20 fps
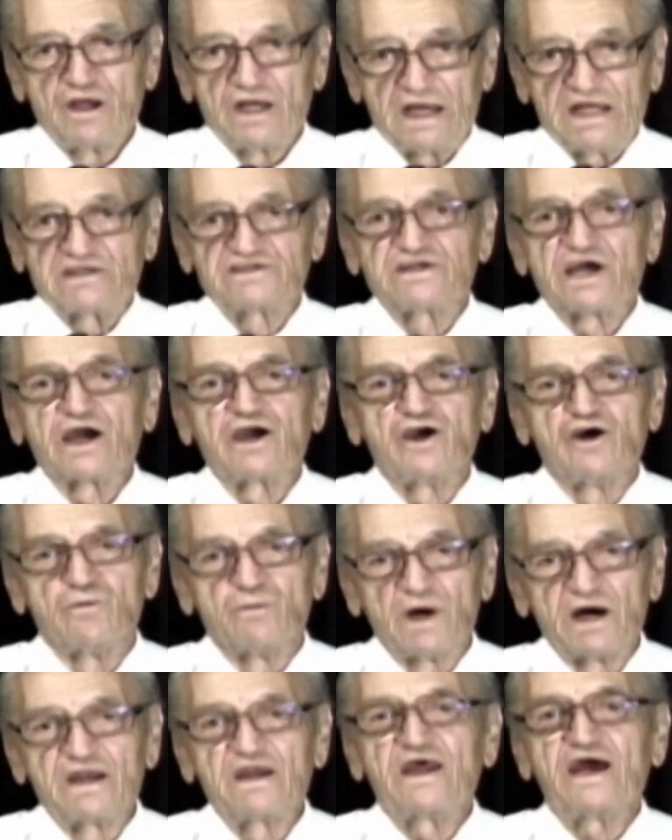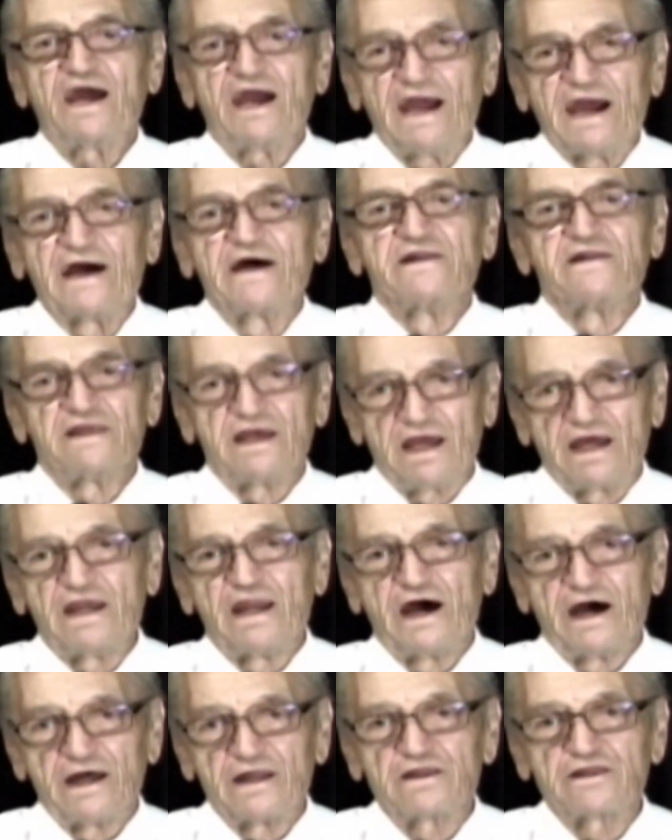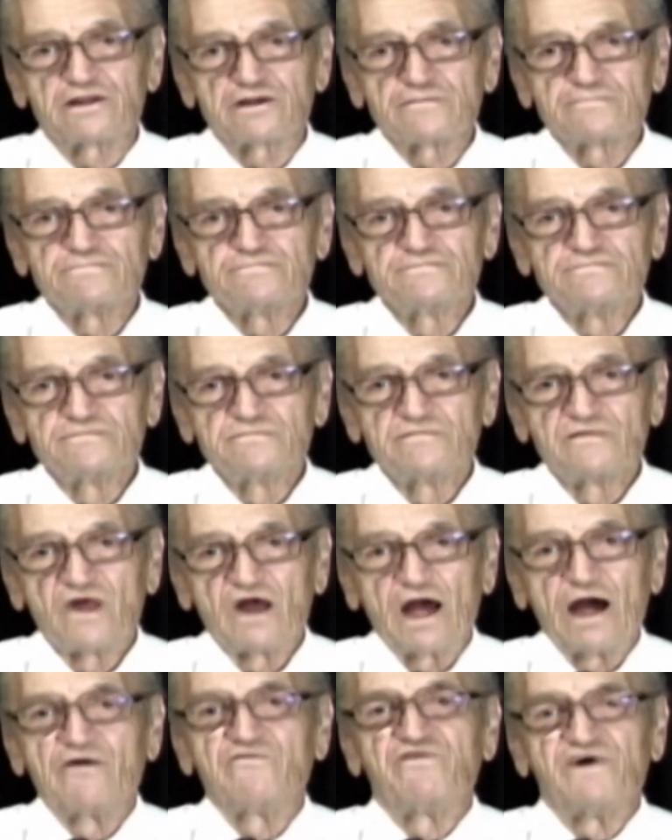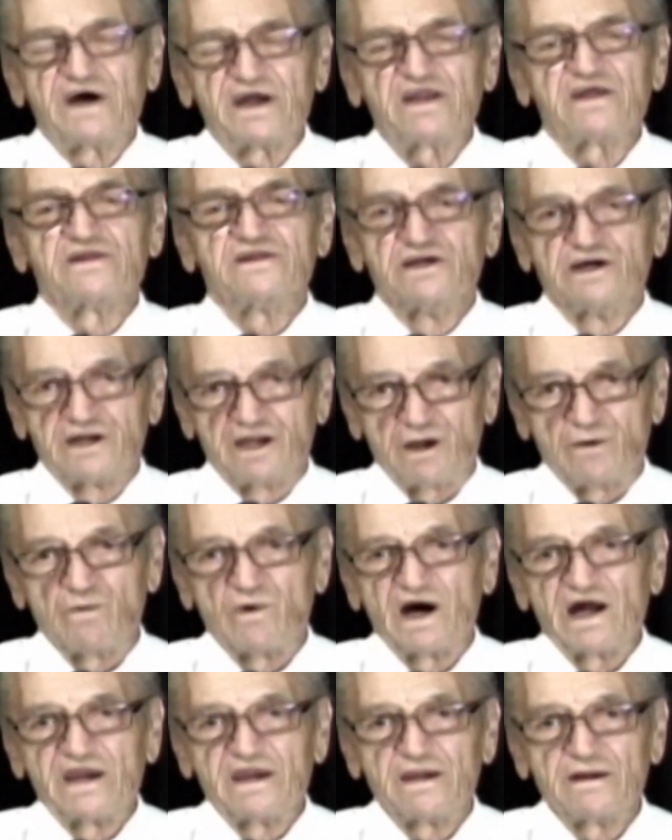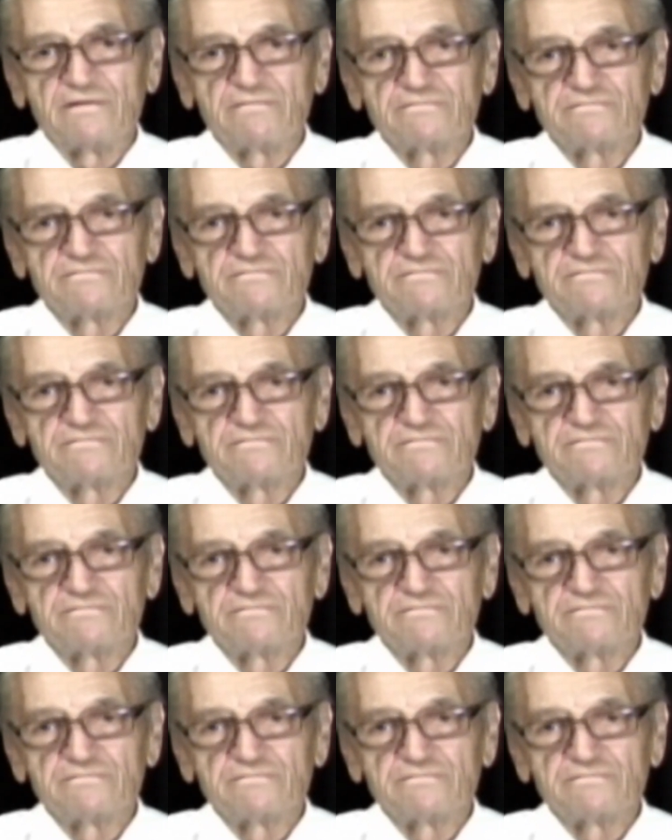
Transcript: It's a human hand in it, a very dirty one.